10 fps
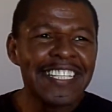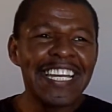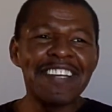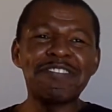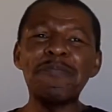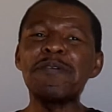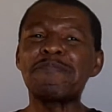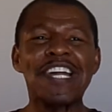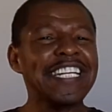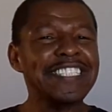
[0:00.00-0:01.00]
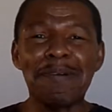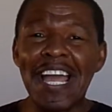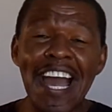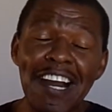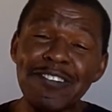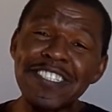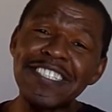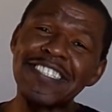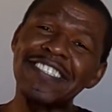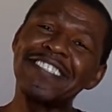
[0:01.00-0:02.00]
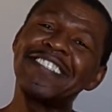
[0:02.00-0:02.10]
If someone break into my house to